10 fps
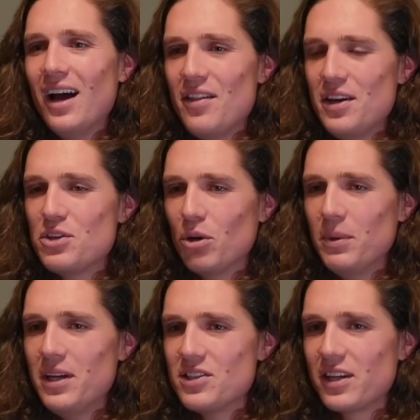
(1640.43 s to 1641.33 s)
And then he told
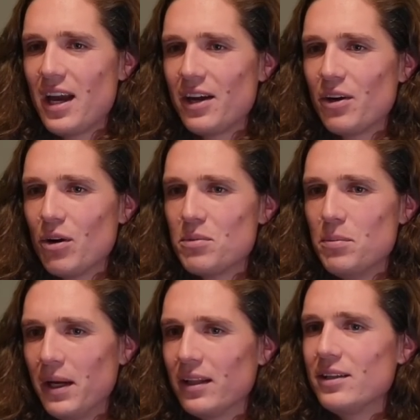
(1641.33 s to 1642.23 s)
me, he's like, yeah, you're going up to
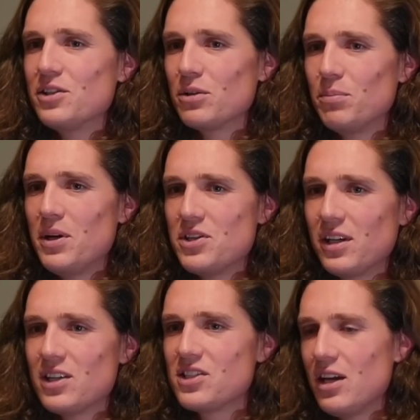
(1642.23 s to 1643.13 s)
the big leagues. You're pitching
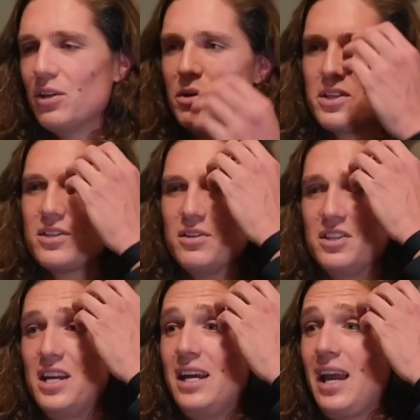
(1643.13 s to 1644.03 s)
against Saint Louis. It's
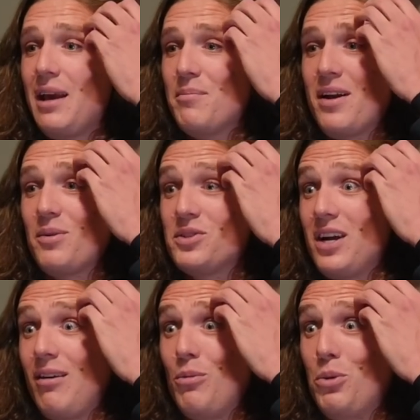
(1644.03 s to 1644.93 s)
a day game. And I was
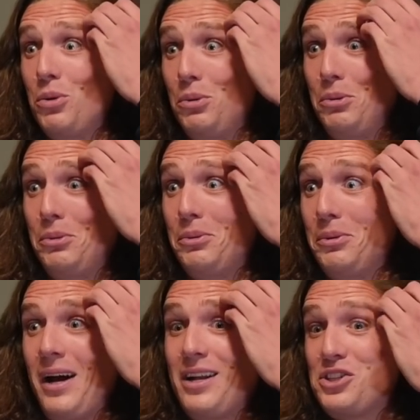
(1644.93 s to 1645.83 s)
like,
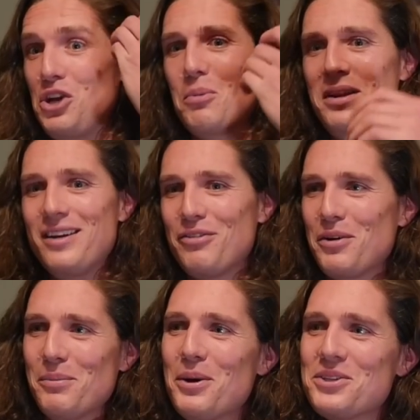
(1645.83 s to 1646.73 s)
oh, I had so many
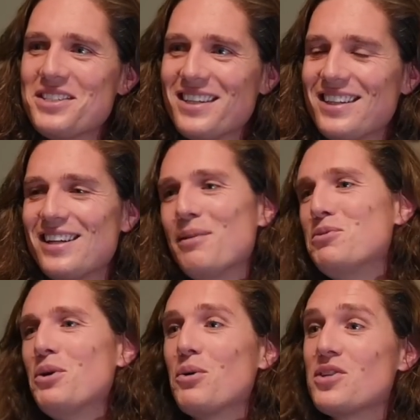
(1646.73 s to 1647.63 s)
different emotions at the time,
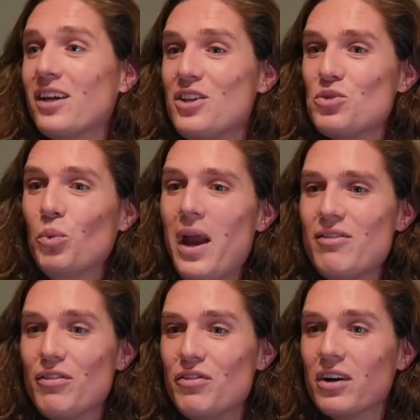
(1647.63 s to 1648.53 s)
too. I was like this
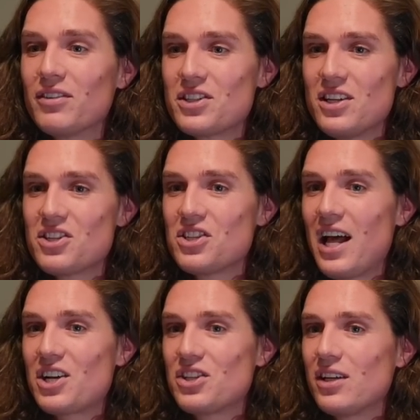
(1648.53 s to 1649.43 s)
wave of nervousness
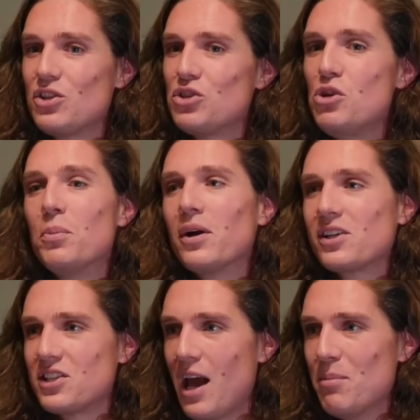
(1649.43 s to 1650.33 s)
slash, like, super
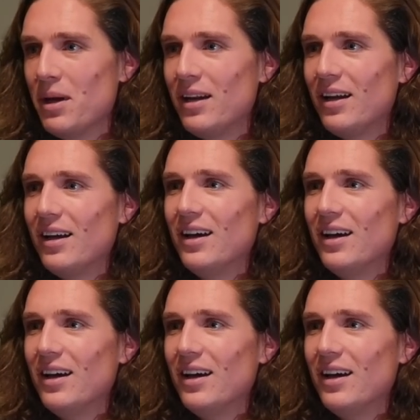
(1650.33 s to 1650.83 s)
excitement.